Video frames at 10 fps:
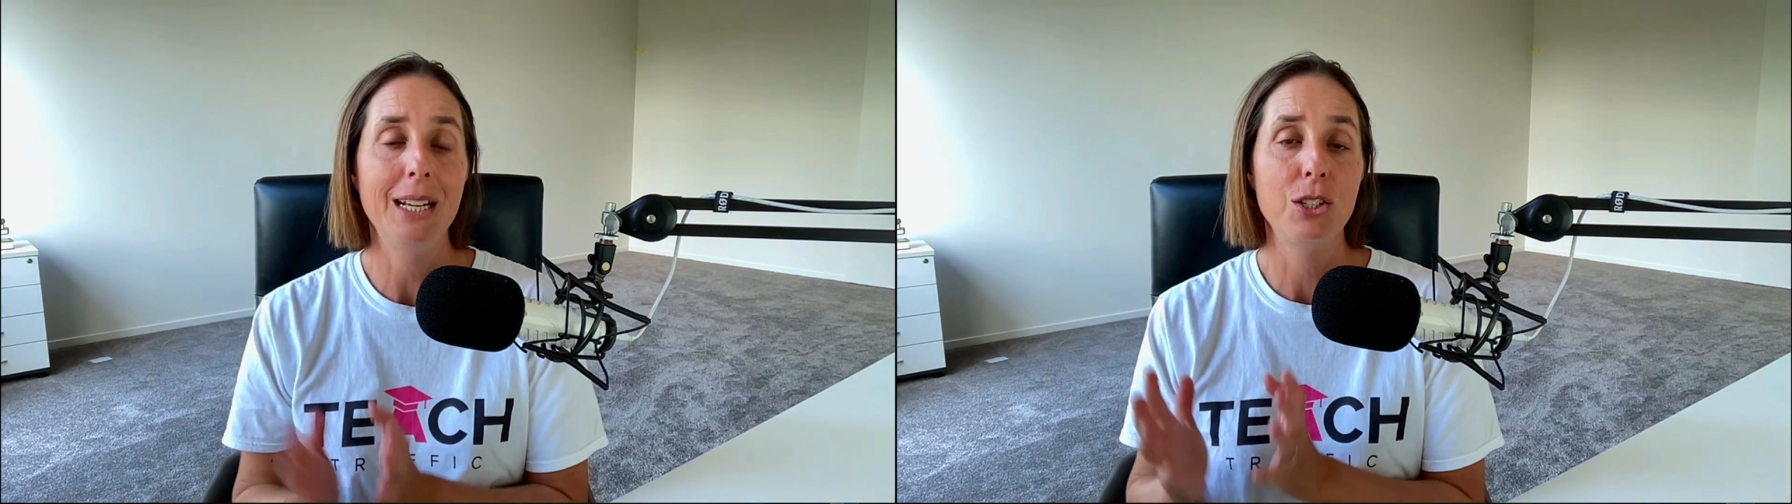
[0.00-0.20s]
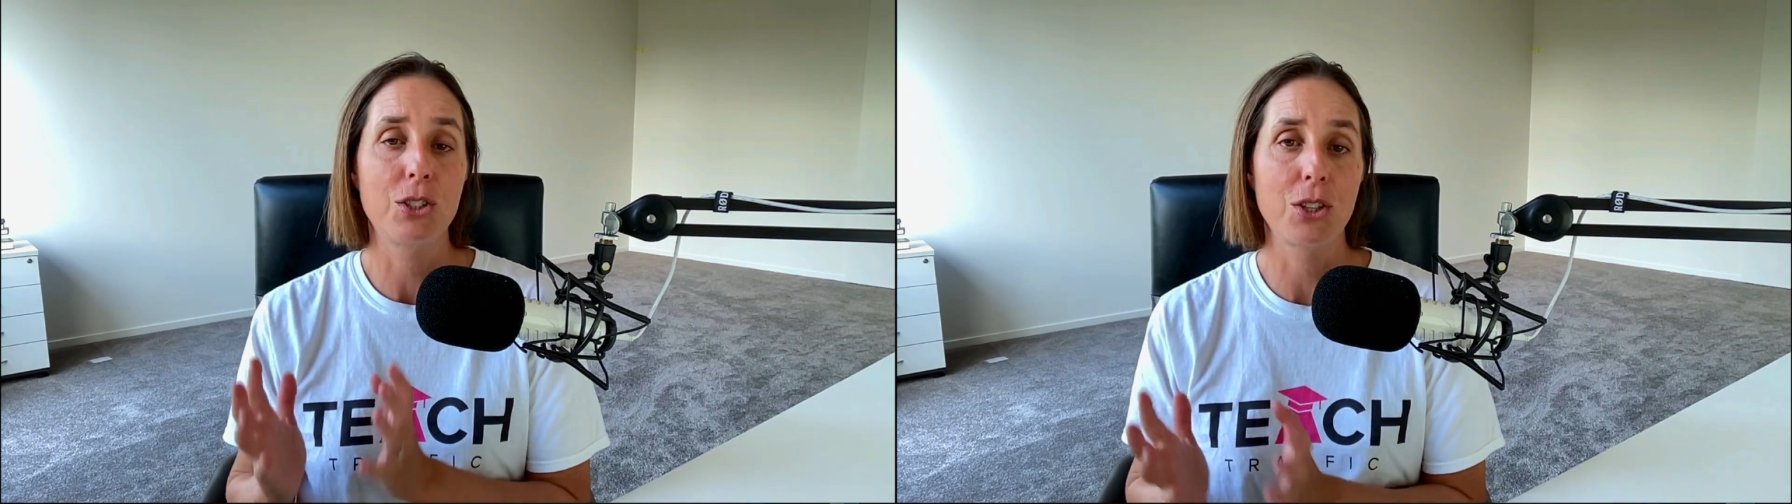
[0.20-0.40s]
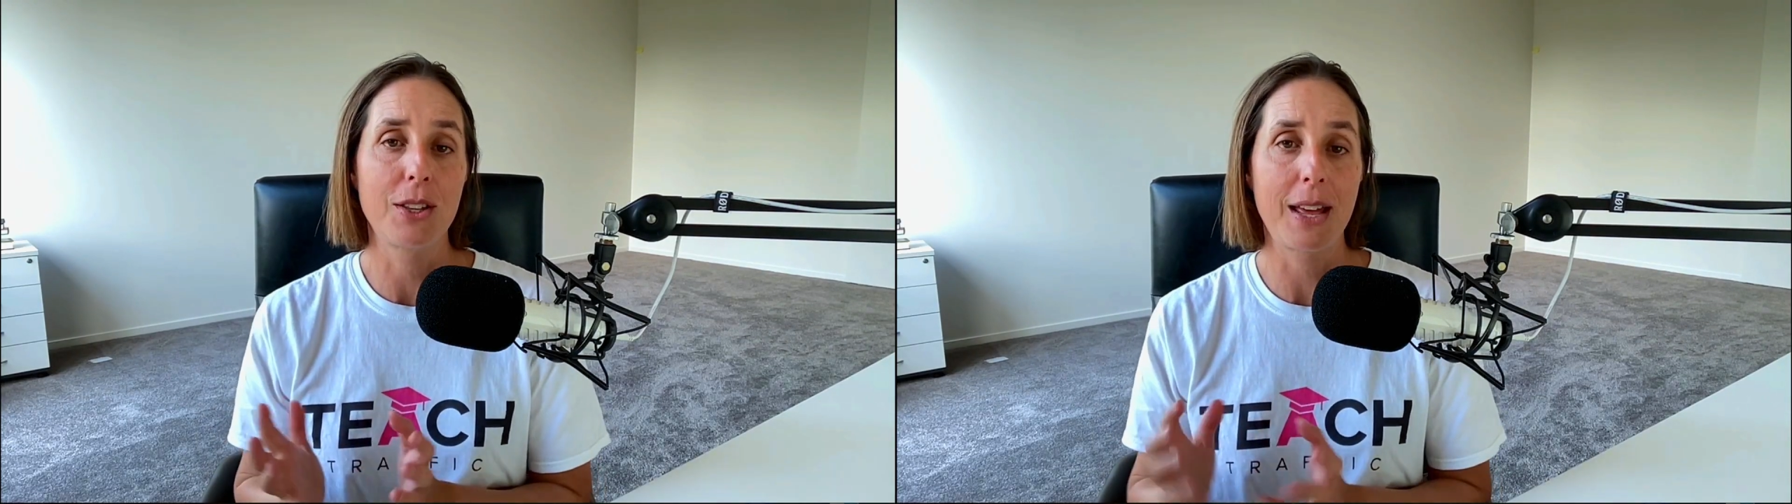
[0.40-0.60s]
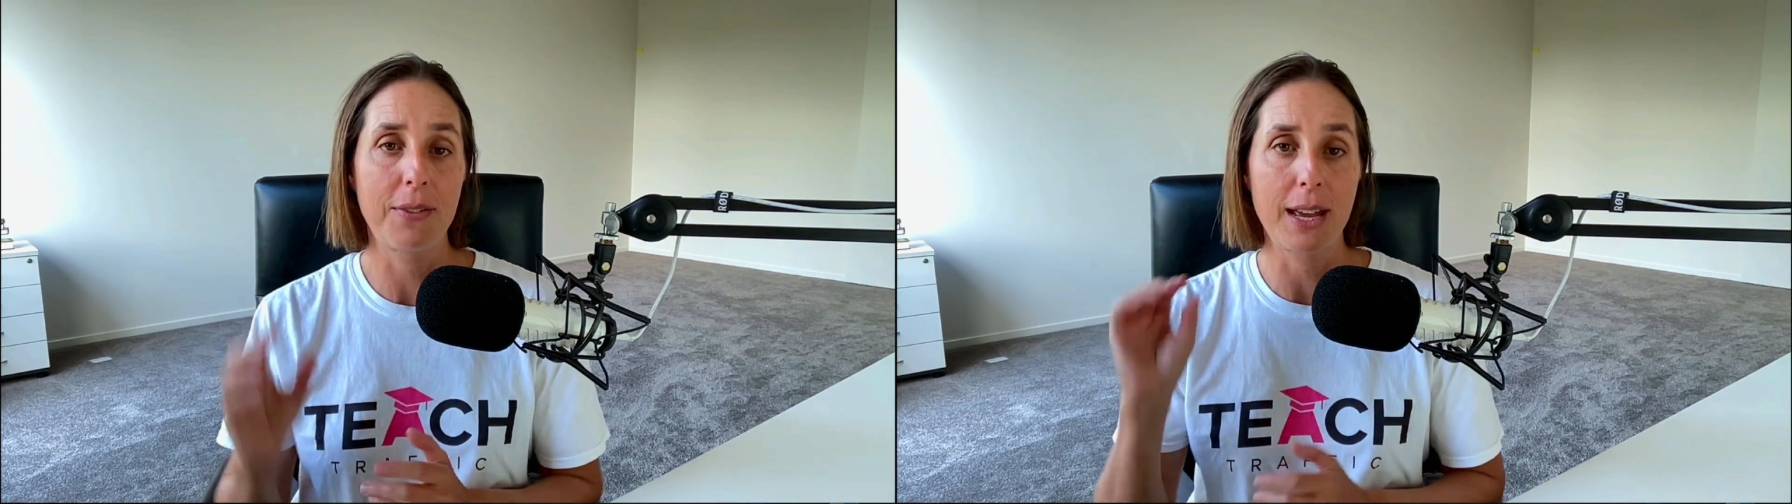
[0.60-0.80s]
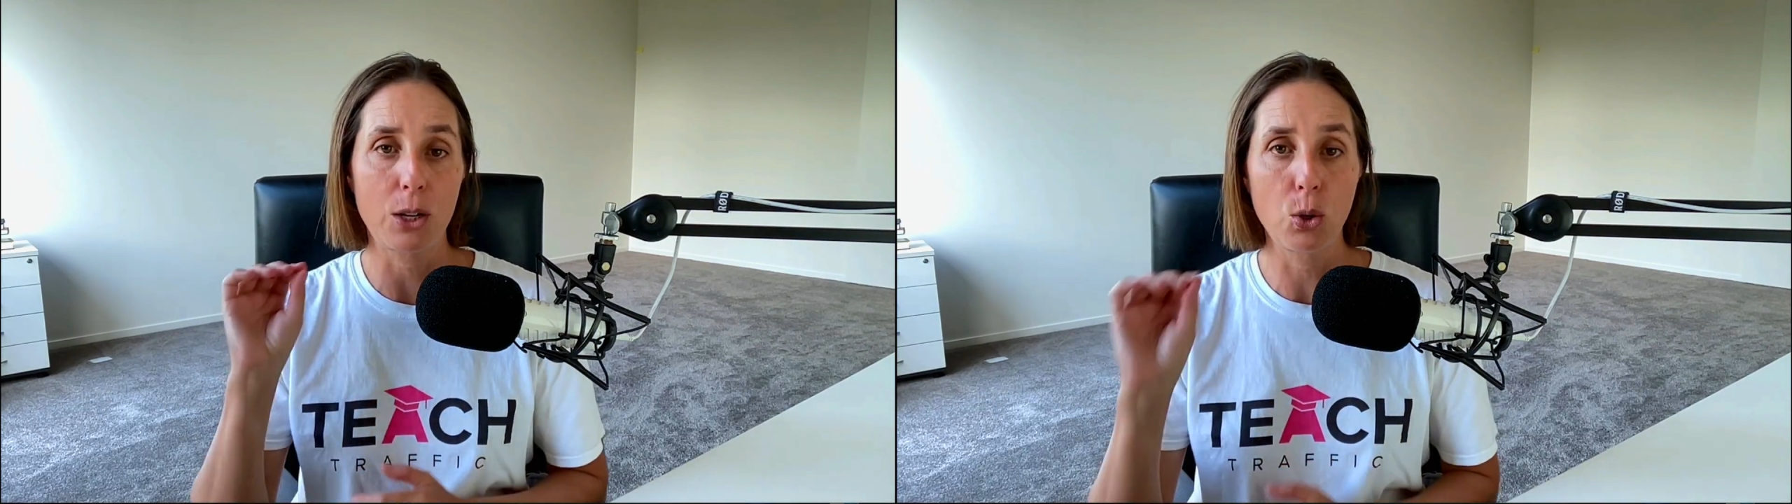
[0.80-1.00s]
so that
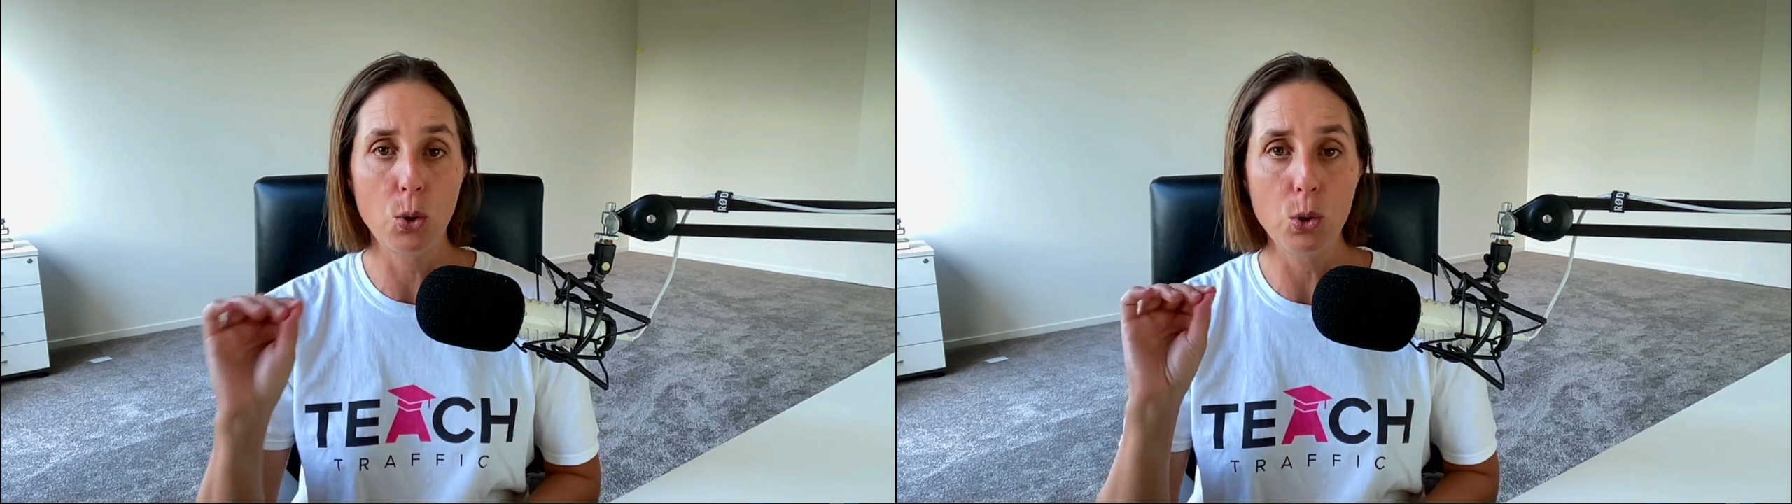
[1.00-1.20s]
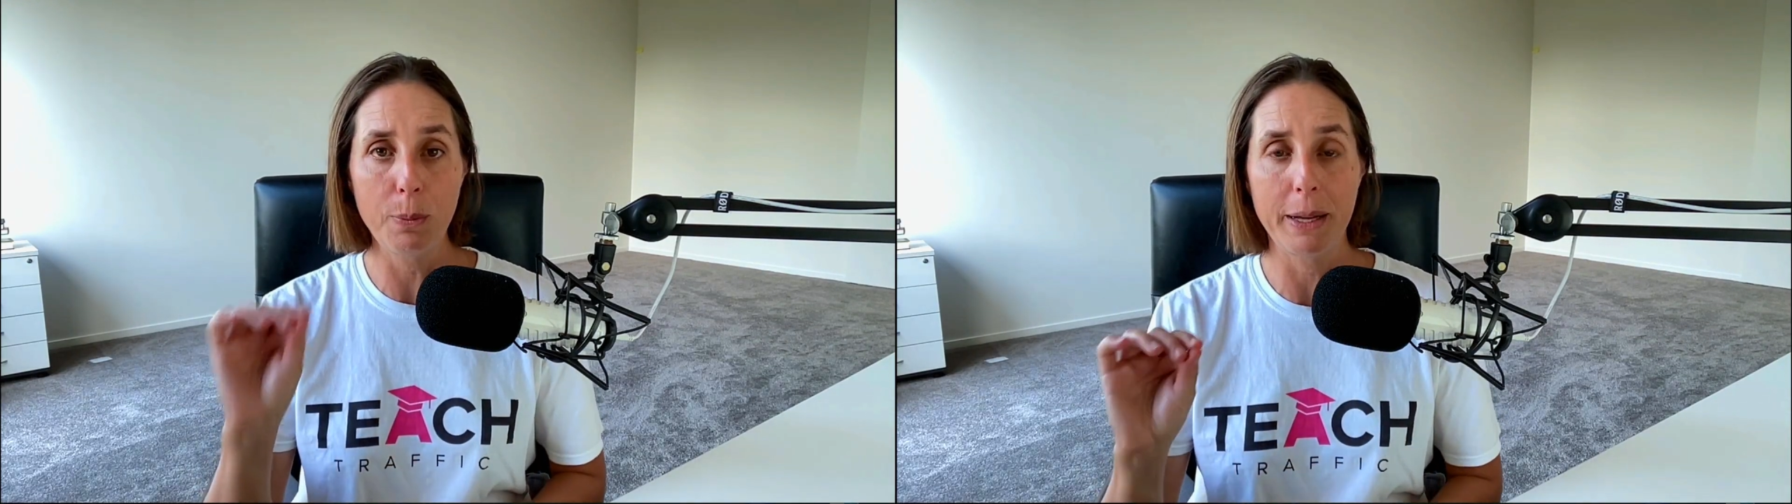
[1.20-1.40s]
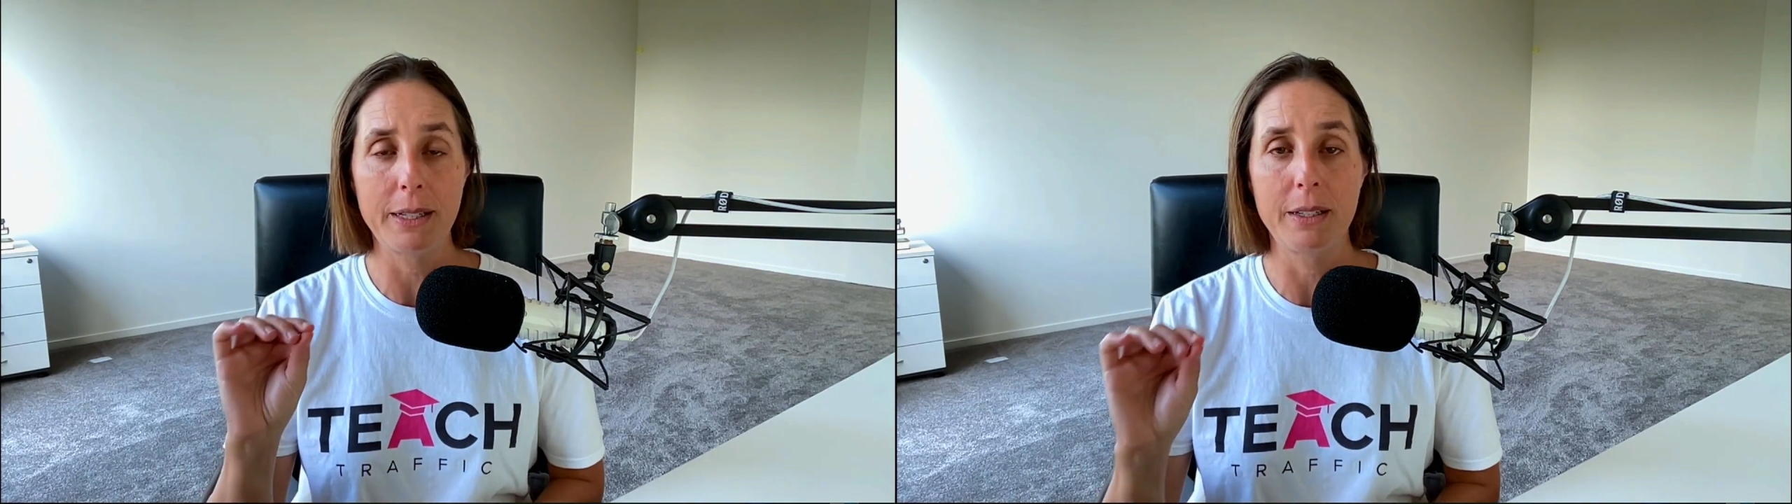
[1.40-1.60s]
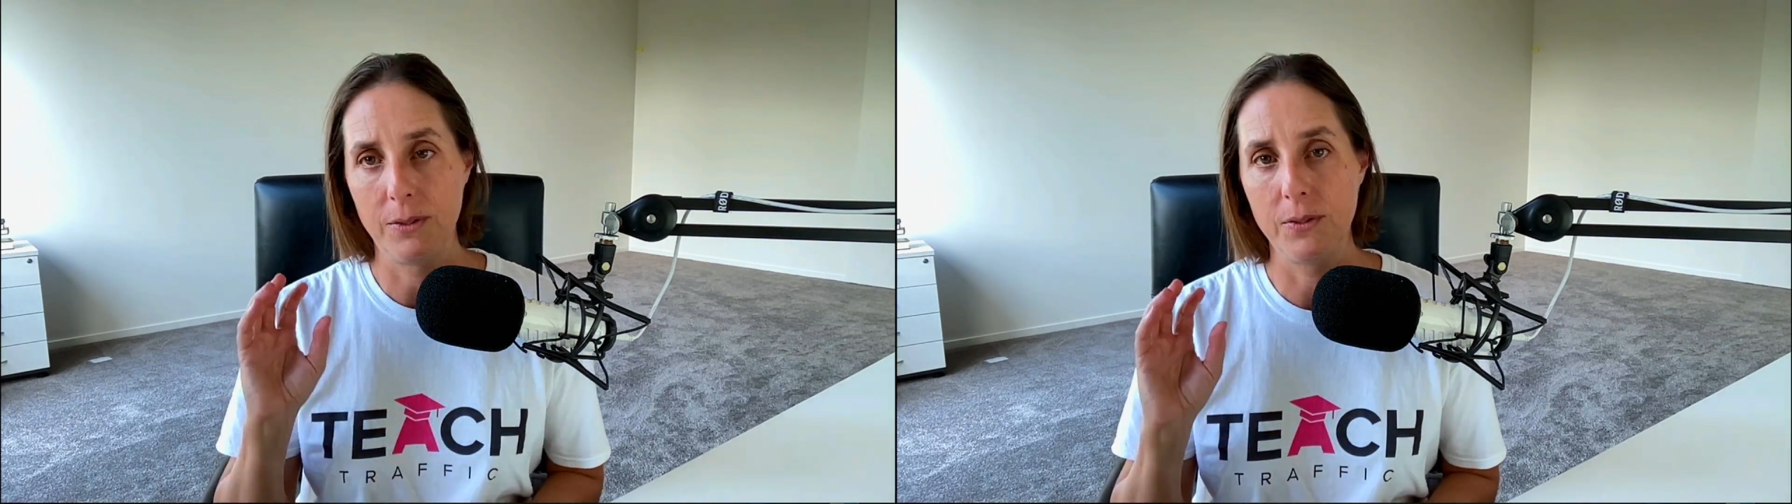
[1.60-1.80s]
that call button